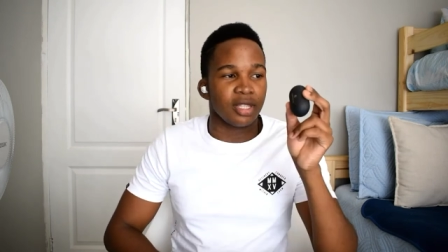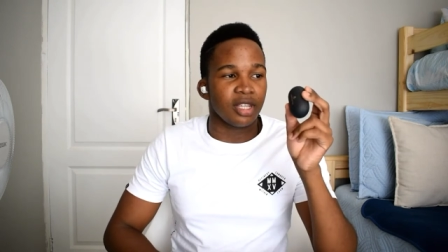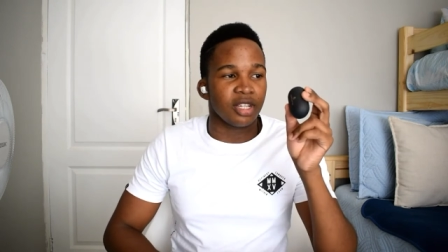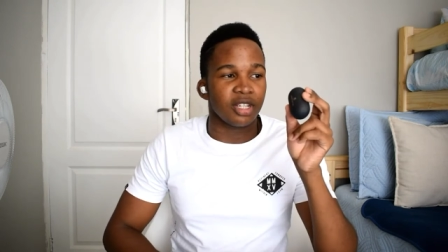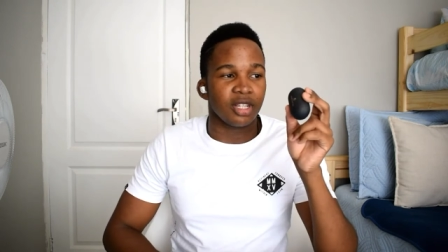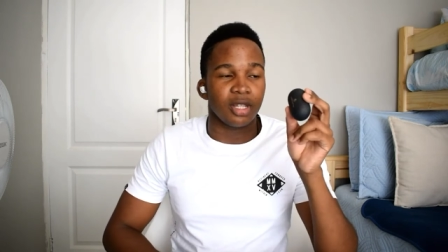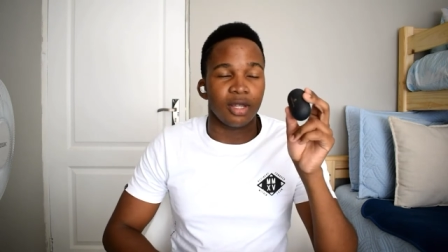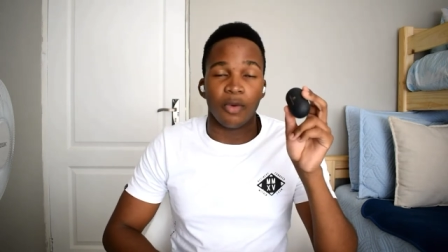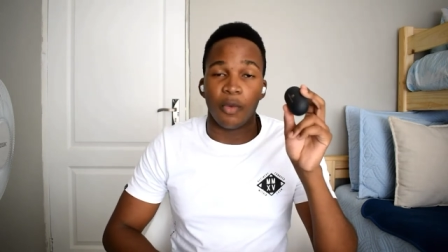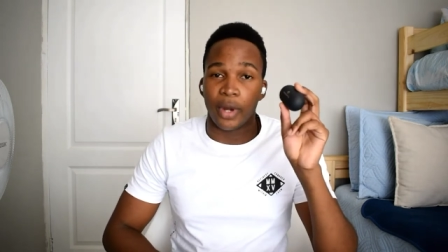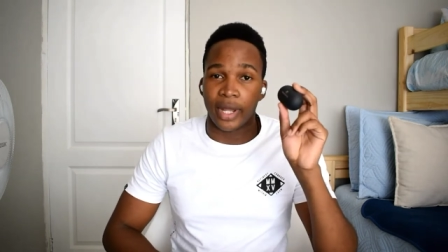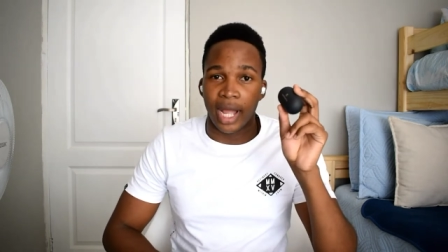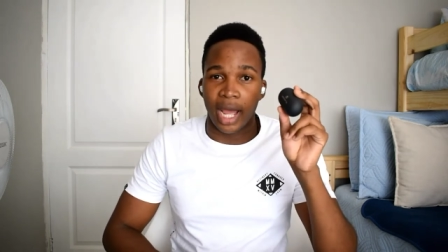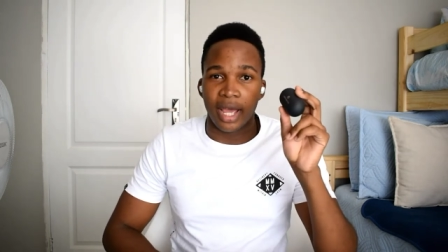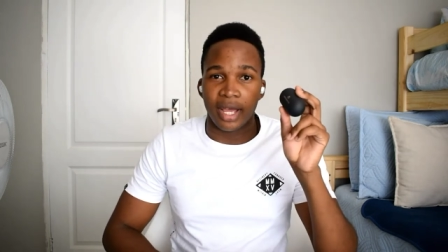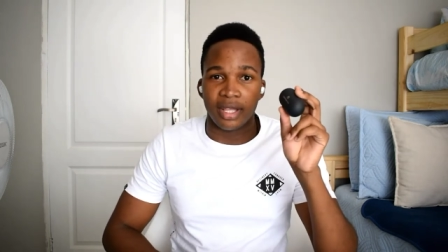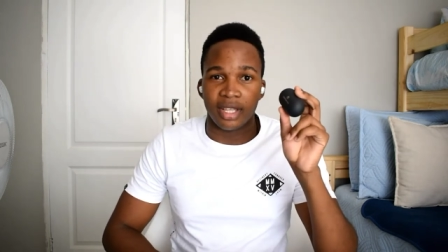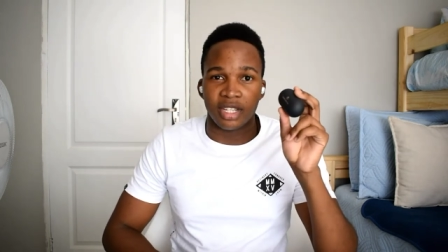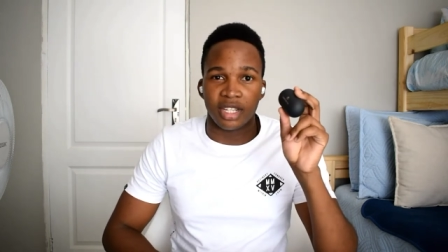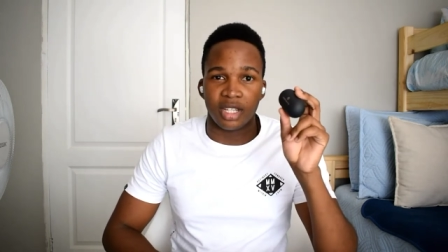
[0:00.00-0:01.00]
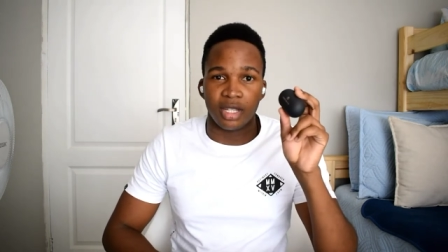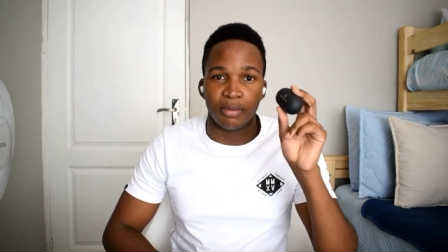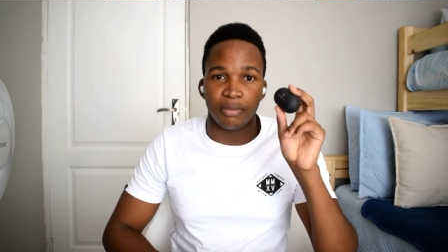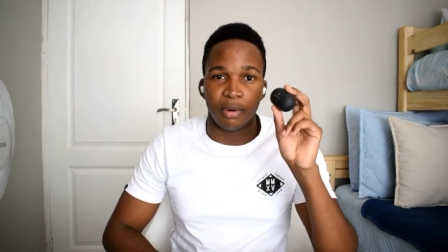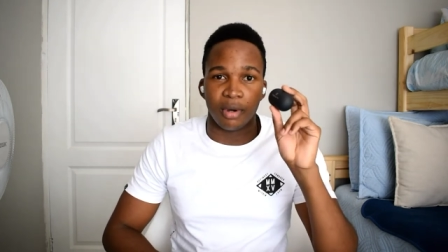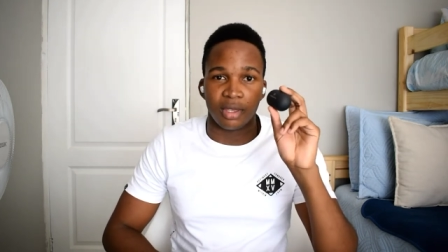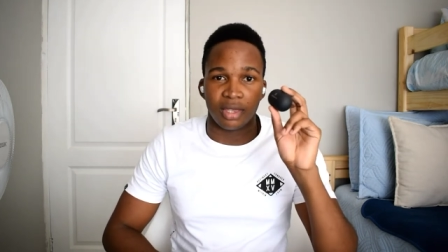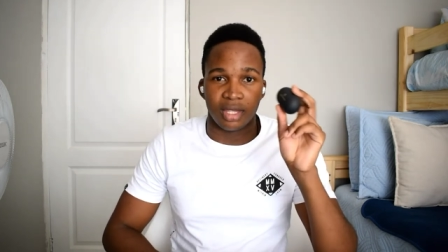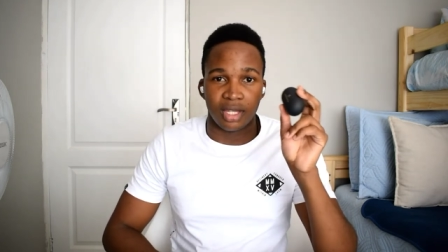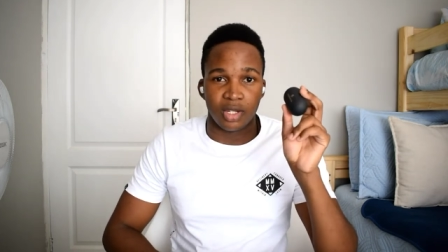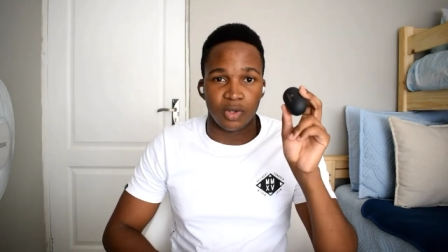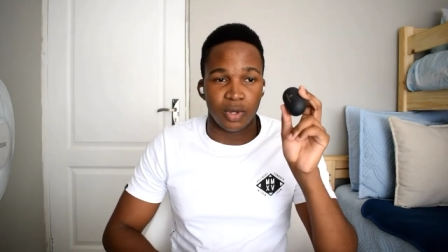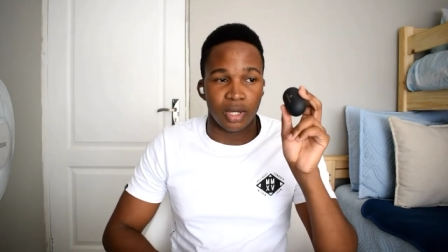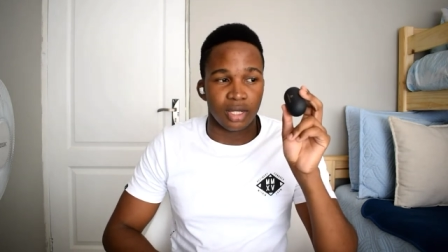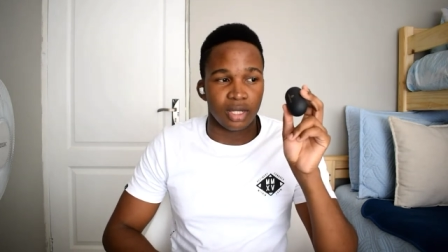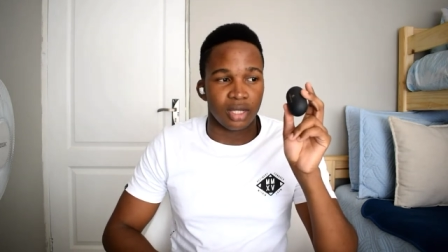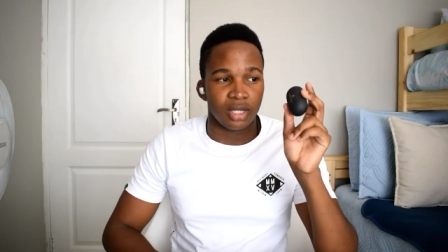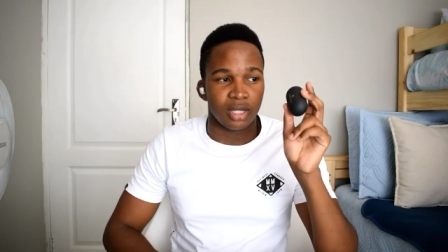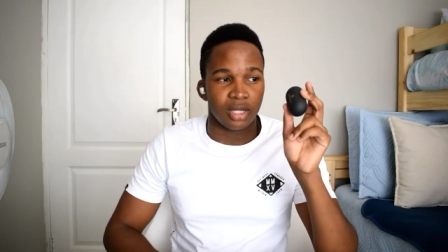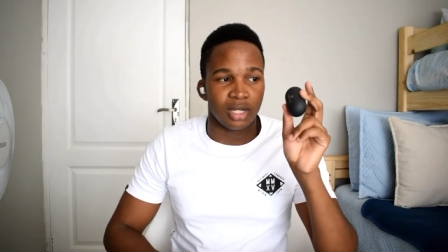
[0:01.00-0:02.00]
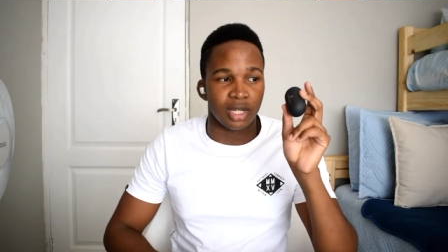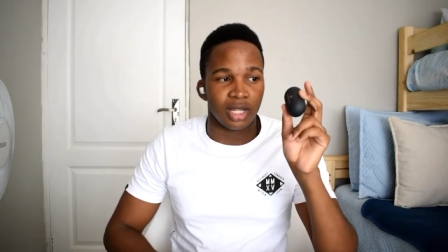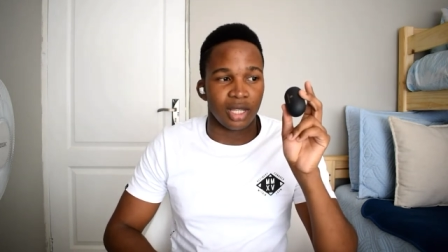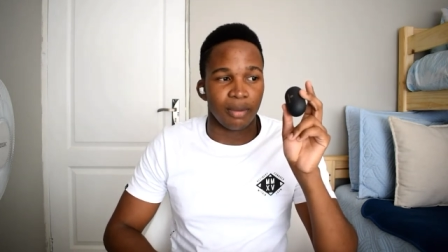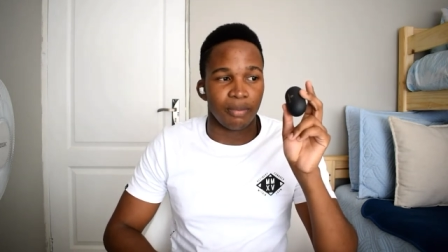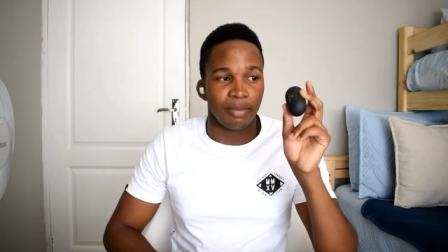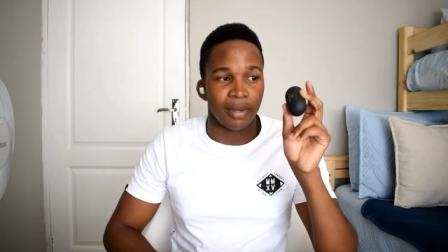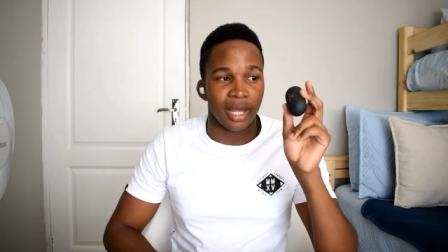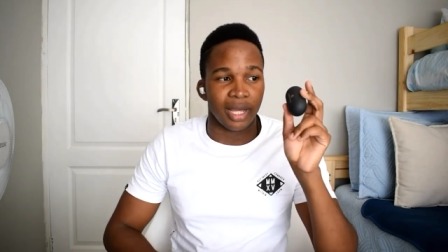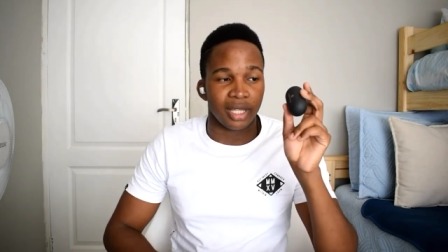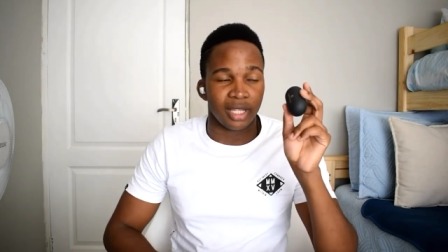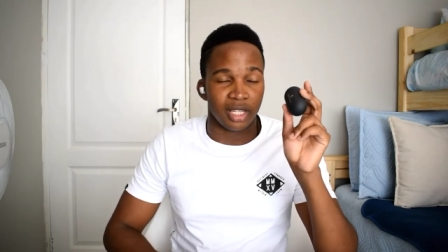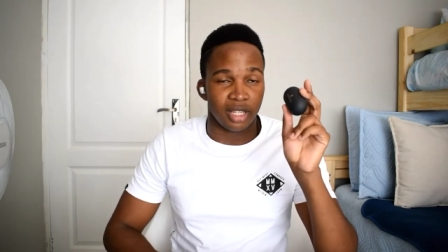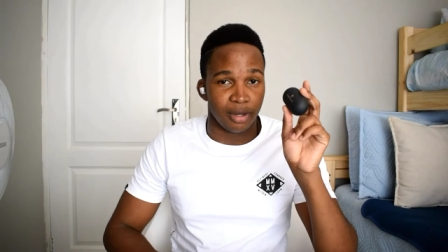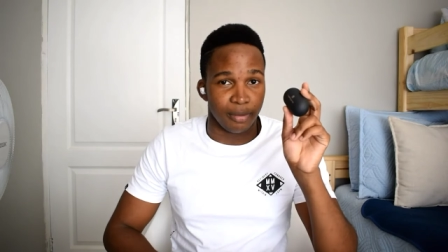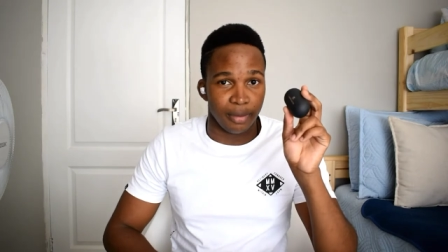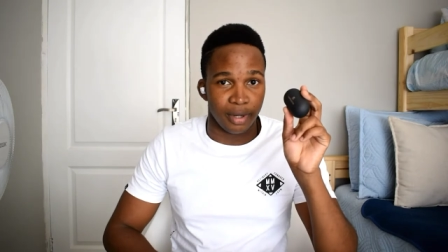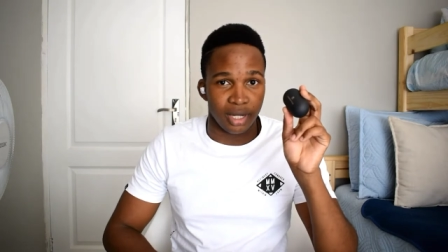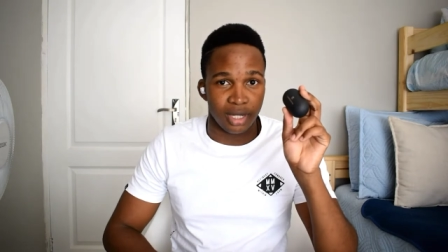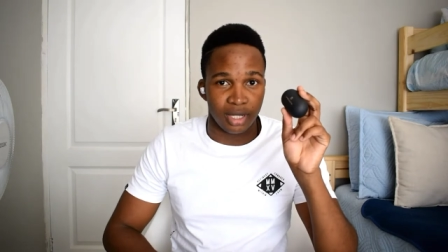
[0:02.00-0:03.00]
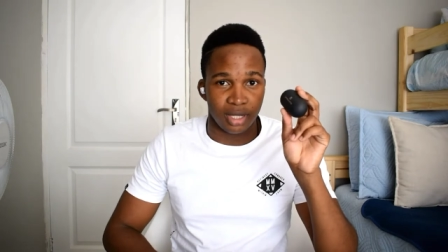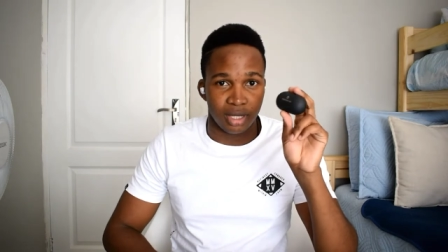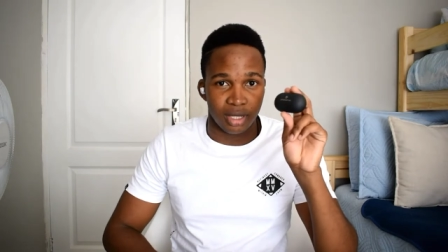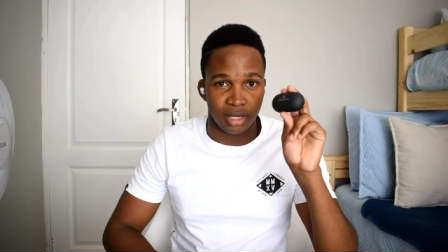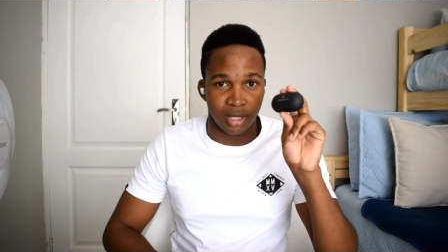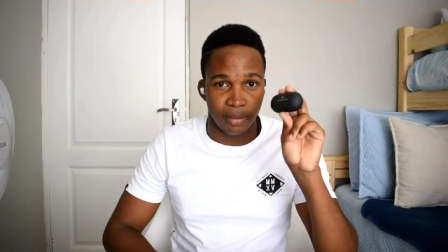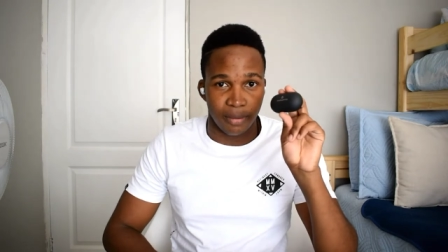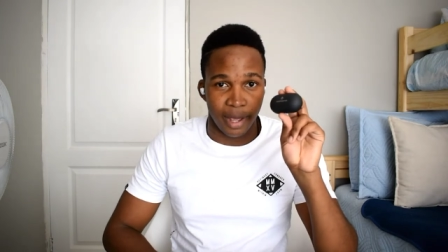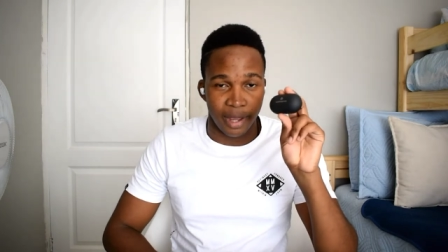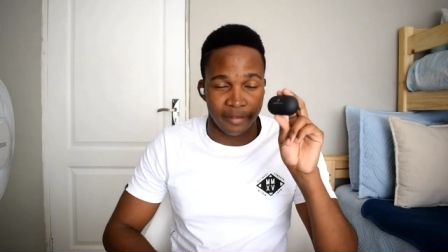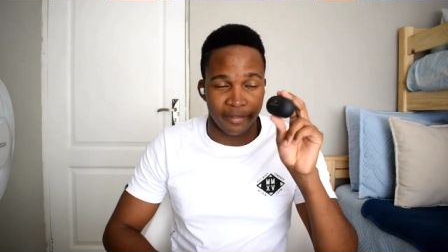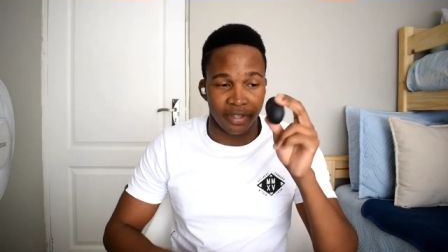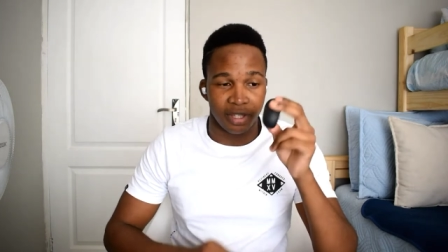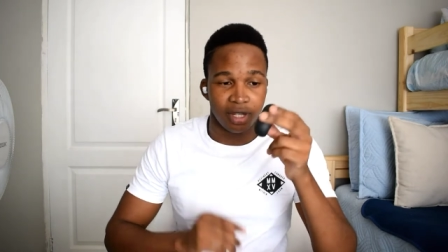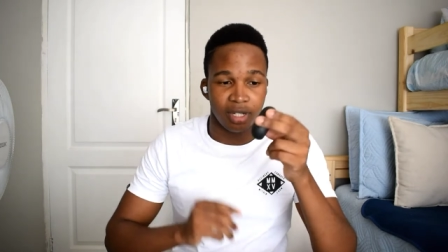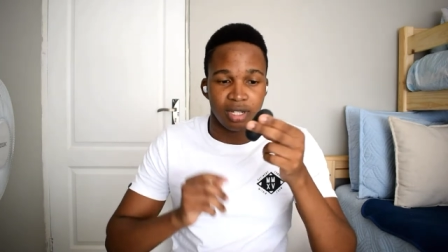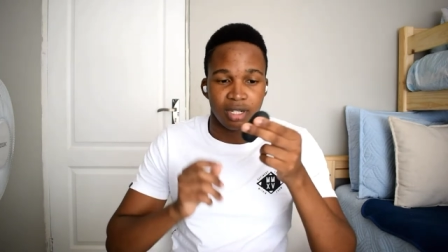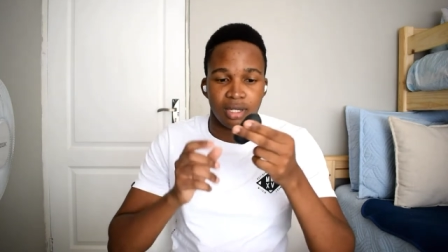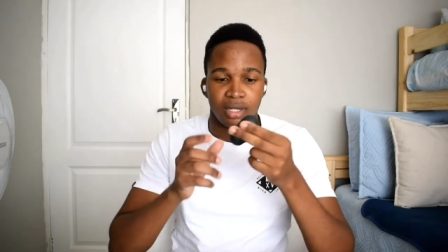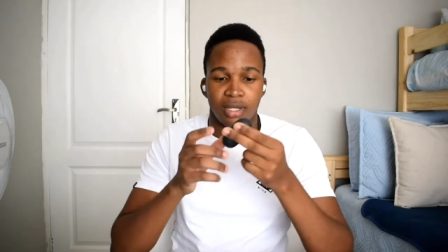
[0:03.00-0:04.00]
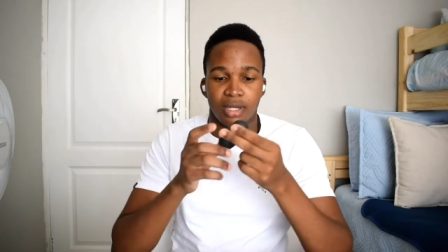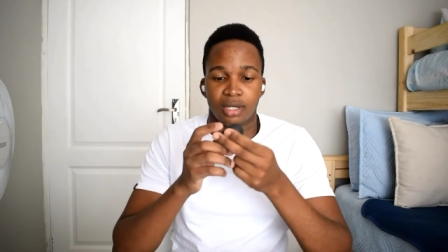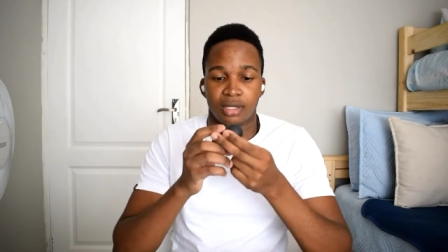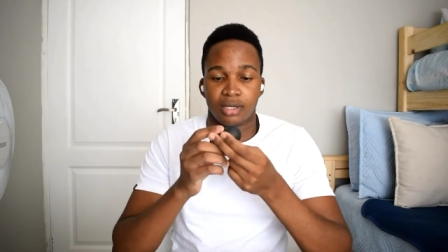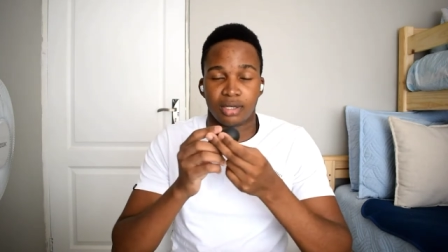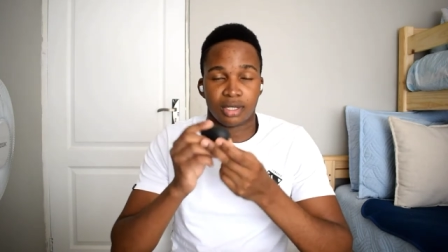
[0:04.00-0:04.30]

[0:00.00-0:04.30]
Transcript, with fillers: Initially, when I initially bought these ones, these are the black earbuds, the matte finish,